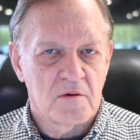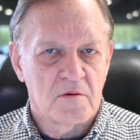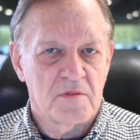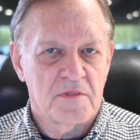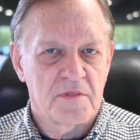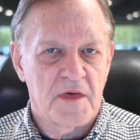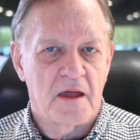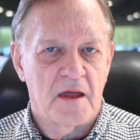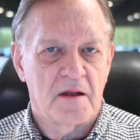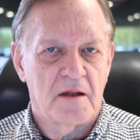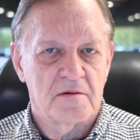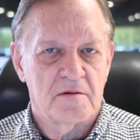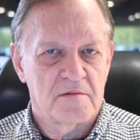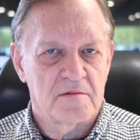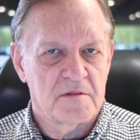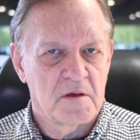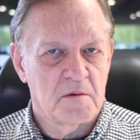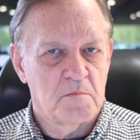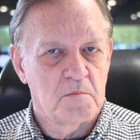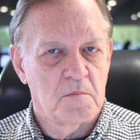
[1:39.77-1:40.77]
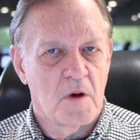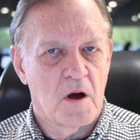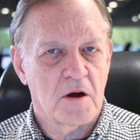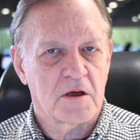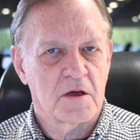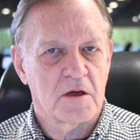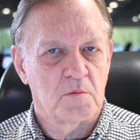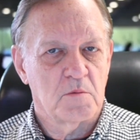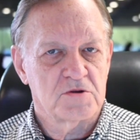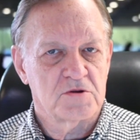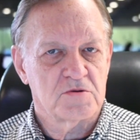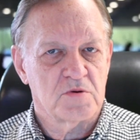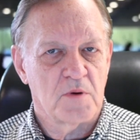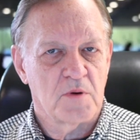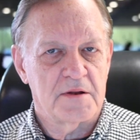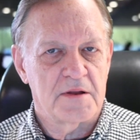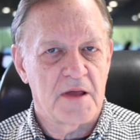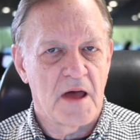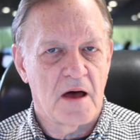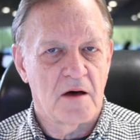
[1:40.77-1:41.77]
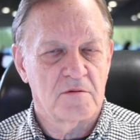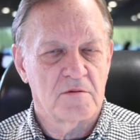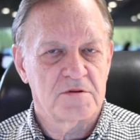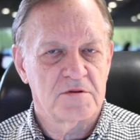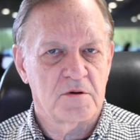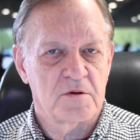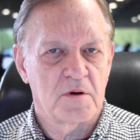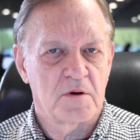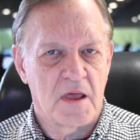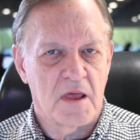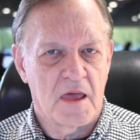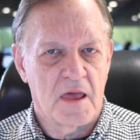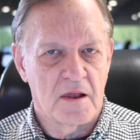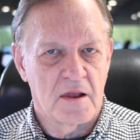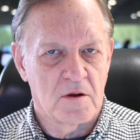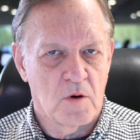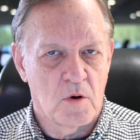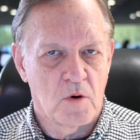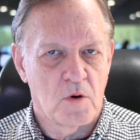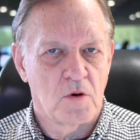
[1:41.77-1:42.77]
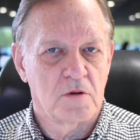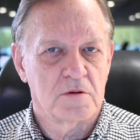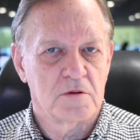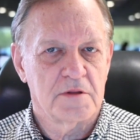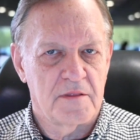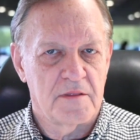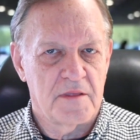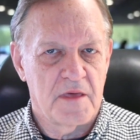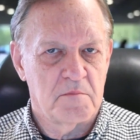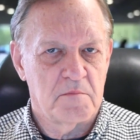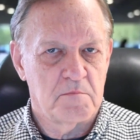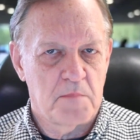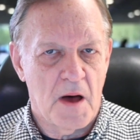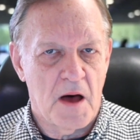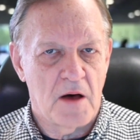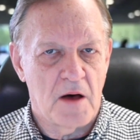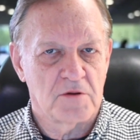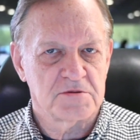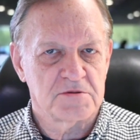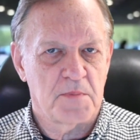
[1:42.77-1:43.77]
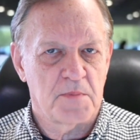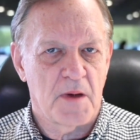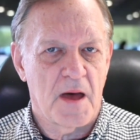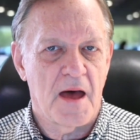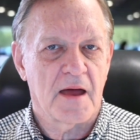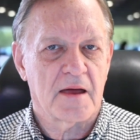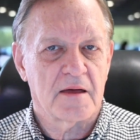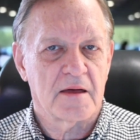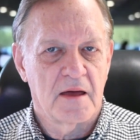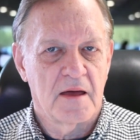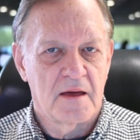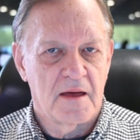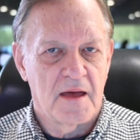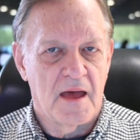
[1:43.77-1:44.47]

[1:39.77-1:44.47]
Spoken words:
that the market would trade down to it and hold and then bounce back